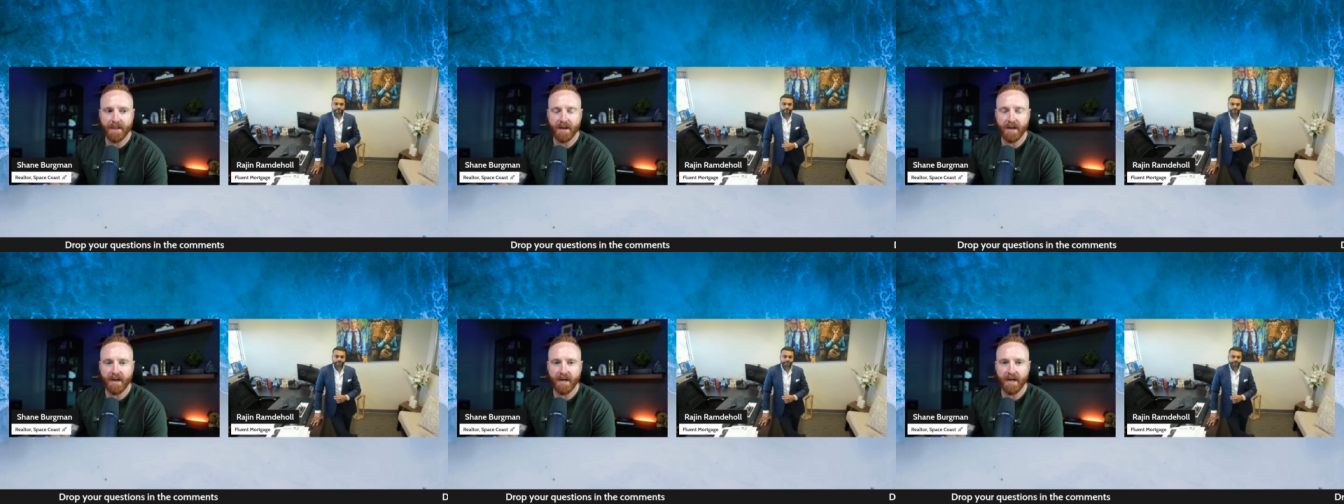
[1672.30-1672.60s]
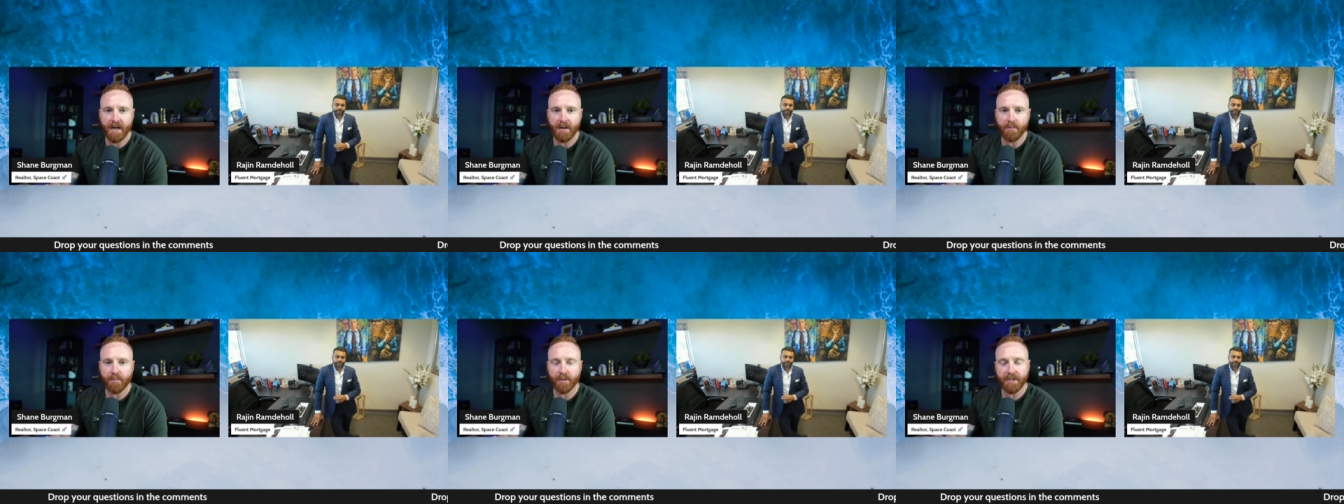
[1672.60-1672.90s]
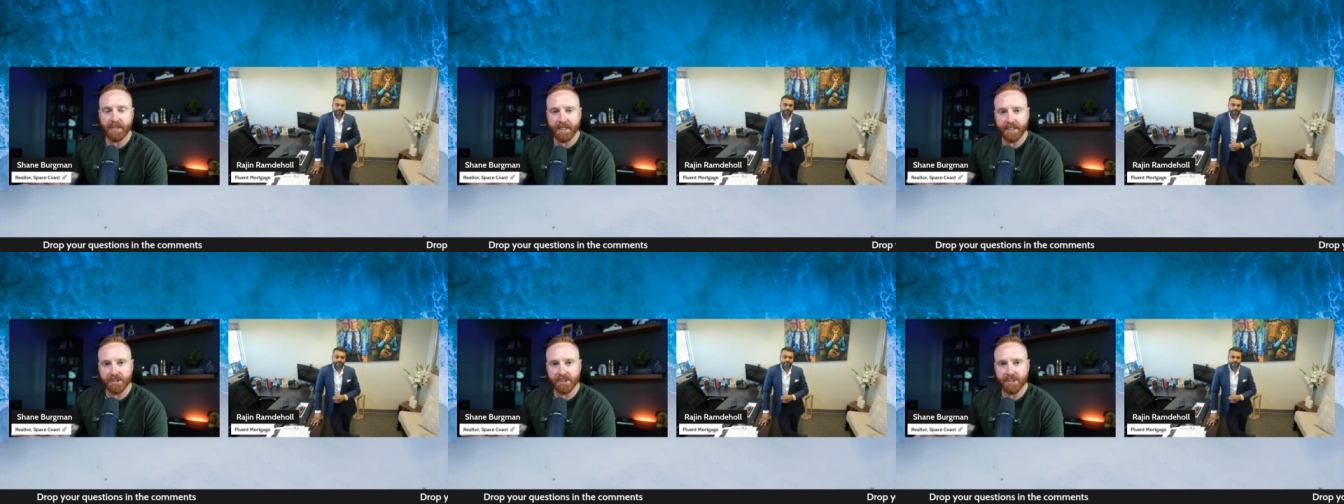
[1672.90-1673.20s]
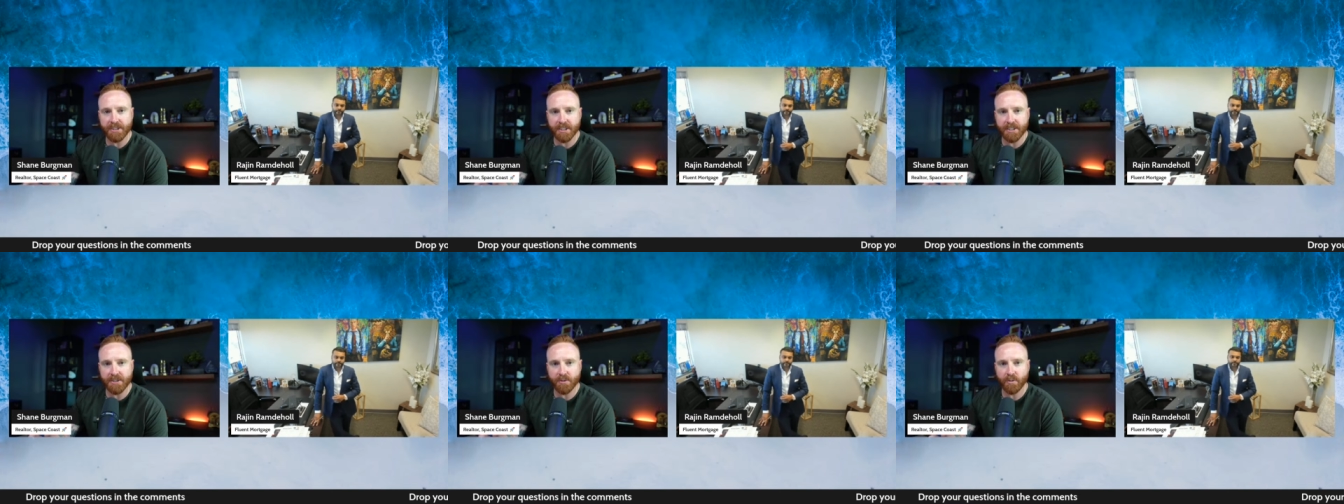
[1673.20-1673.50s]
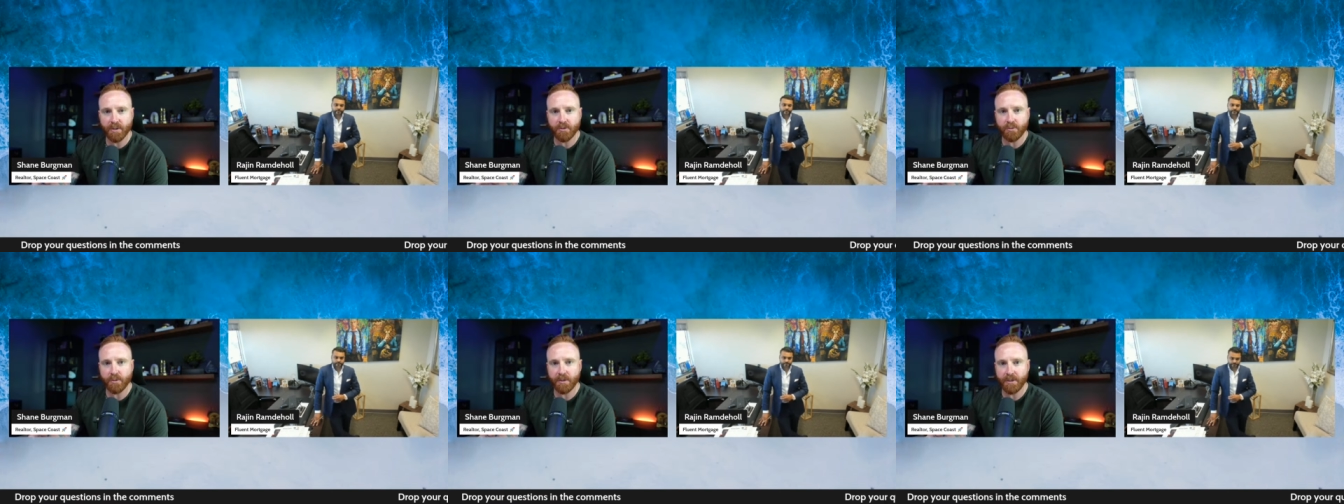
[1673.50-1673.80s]
um, predictions as to
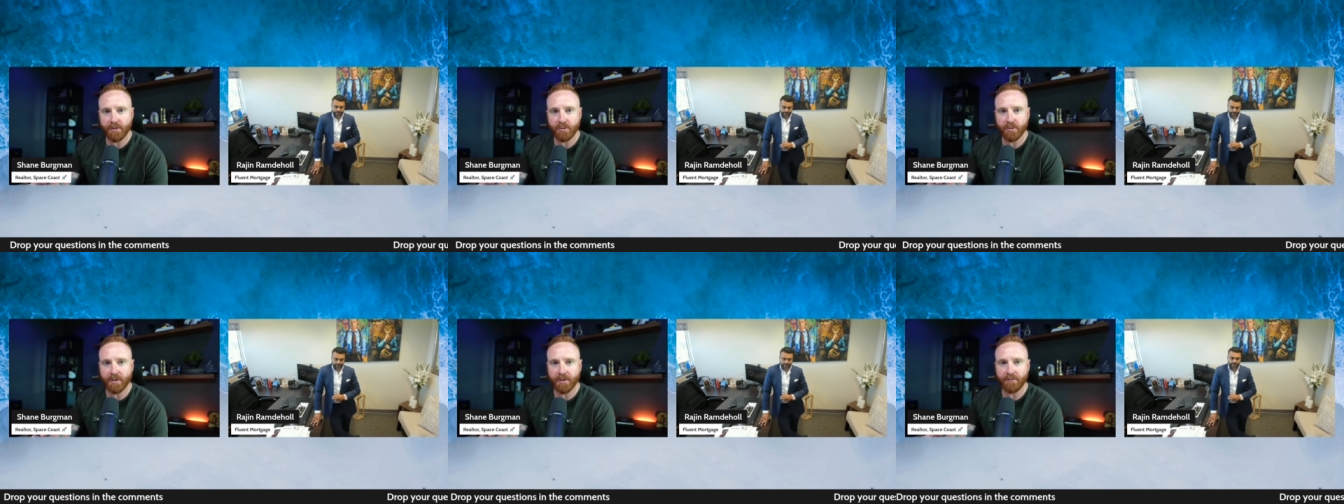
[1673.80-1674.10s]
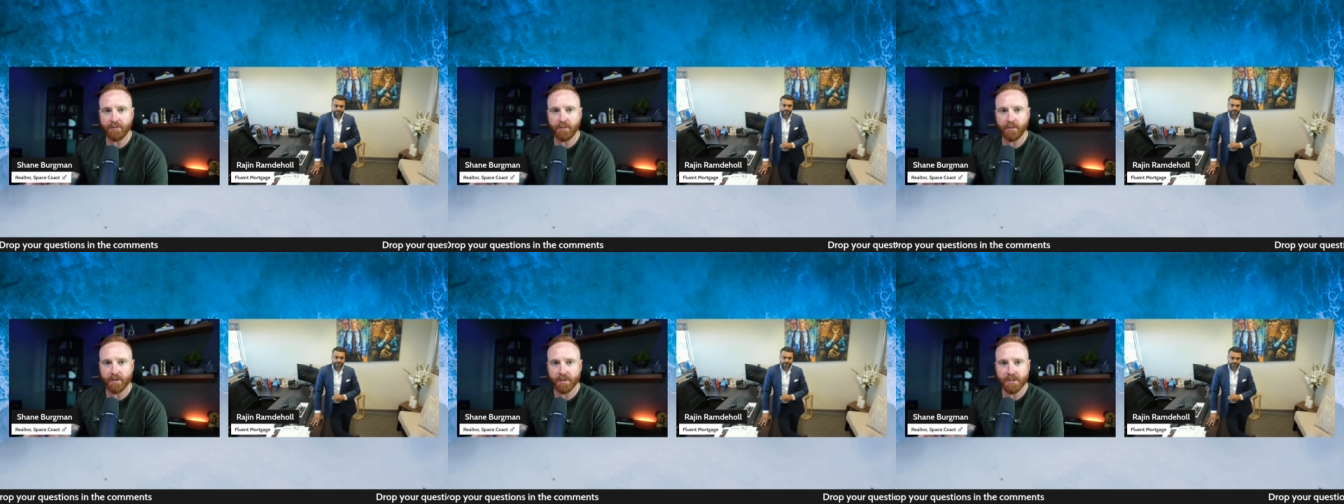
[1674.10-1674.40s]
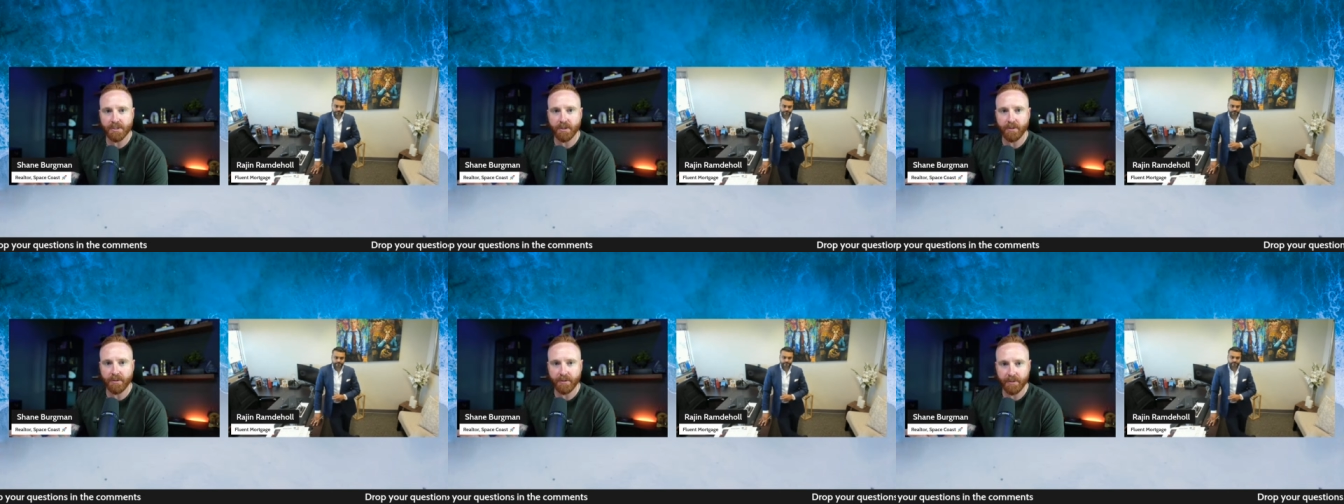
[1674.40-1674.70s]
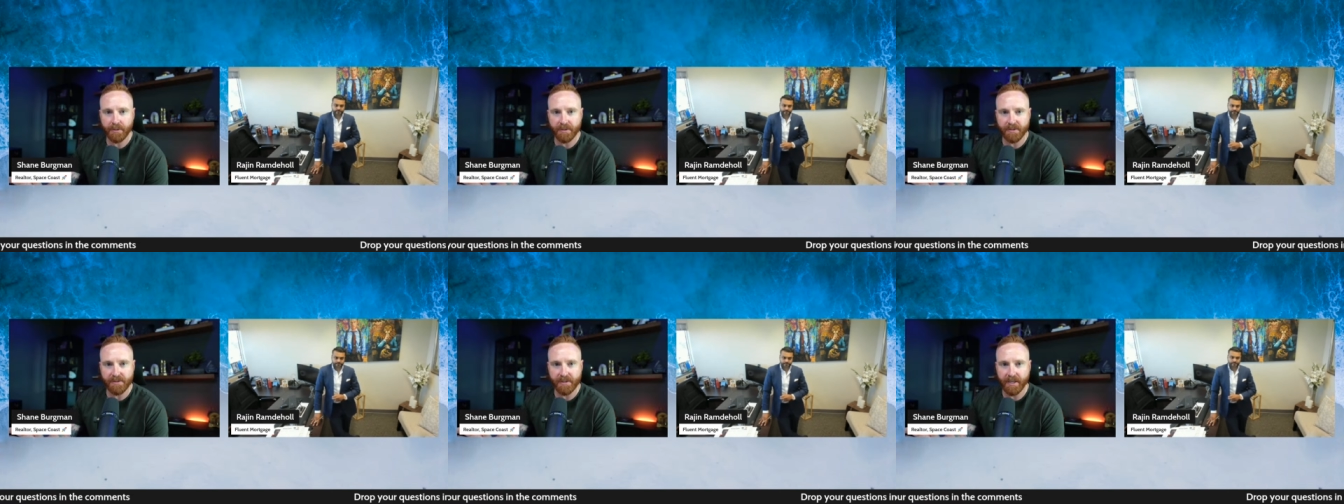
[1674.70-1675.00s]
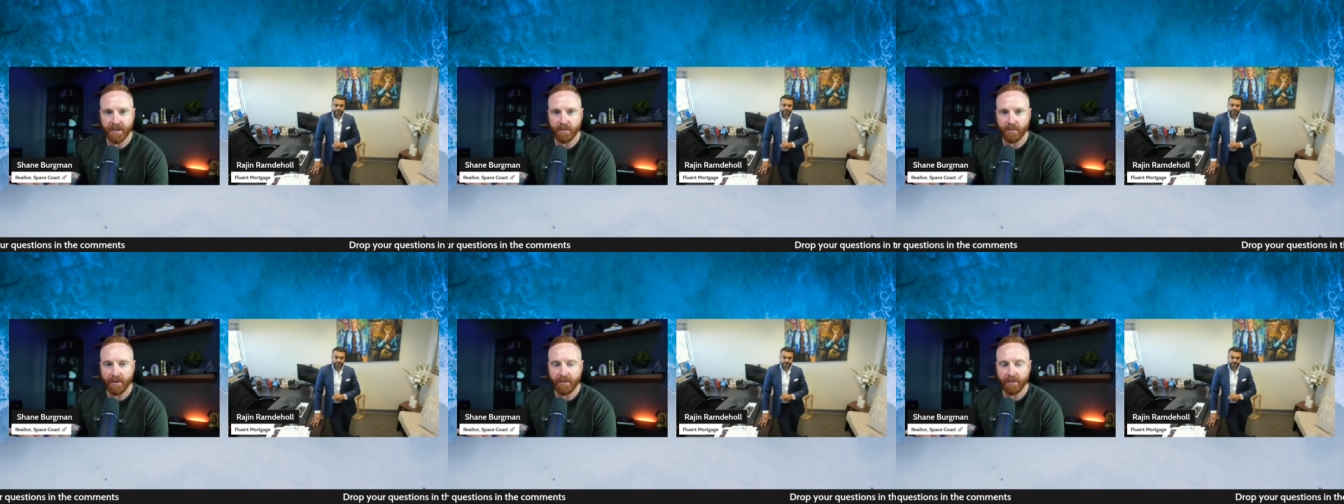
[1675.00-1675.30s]
what 2024 is going to entail,